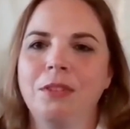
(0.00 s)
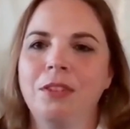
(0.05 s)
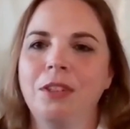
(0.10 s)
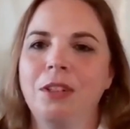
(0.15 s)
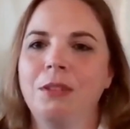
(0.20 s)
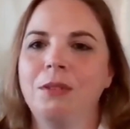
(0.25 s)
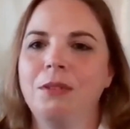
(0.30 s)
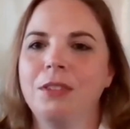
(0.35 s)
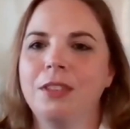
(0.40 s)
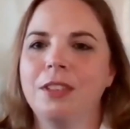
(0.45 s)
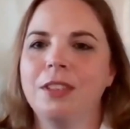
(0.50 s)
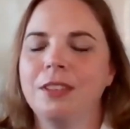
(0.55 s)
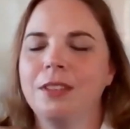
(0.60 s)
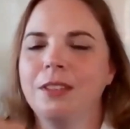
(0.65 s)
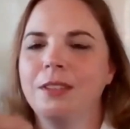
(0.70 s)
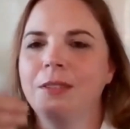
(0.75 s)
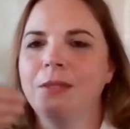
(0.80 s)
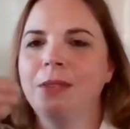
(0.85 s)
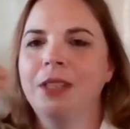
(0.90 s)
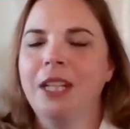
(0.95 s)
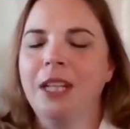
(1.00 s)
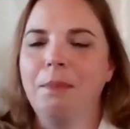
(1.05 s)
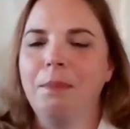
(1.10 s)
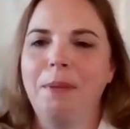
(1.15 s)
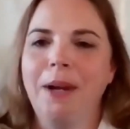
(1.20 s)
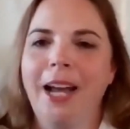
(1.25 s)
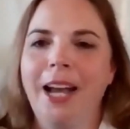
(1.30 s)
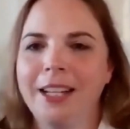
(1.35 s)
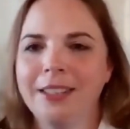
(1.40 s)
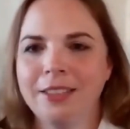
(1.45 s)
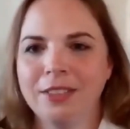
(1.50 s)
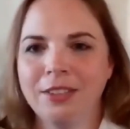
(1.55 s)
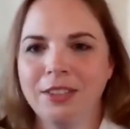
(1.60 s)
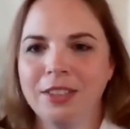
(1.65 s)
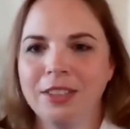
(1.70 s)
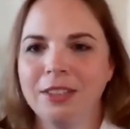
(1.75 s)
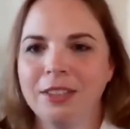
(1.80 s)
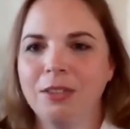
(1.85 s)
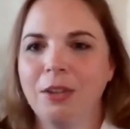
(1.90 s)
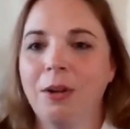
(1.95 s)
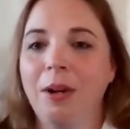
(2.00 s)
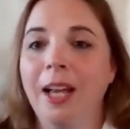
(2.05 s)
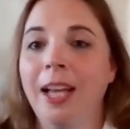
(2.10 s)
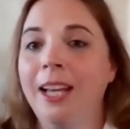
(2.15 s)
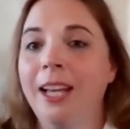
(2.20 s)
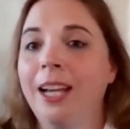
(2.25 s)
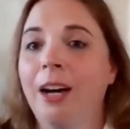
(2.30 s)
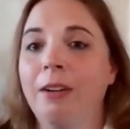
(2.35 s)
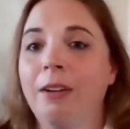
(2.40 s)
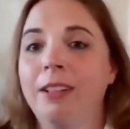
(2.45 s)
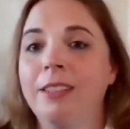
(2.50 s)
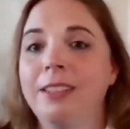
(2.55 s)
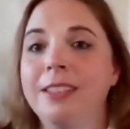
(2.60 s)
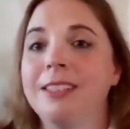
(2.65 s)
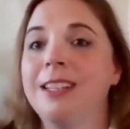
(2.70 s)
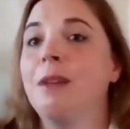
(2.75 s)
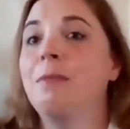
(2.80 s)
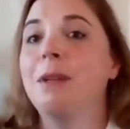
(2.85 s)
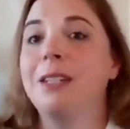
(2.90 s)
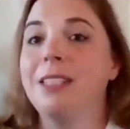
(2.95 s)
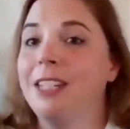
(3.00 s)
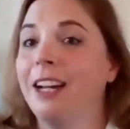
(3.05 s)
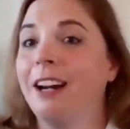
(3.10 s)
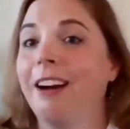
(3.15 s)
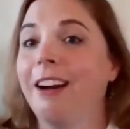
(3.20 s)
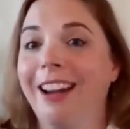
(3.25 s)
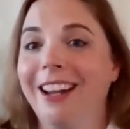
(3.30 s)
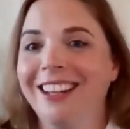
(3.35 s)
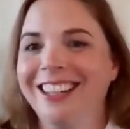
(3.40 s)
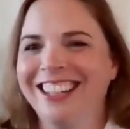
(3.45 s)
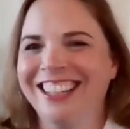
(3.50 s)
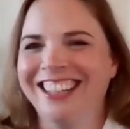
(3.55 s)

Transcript: don't, when they pass, just go hang out in the cemetery.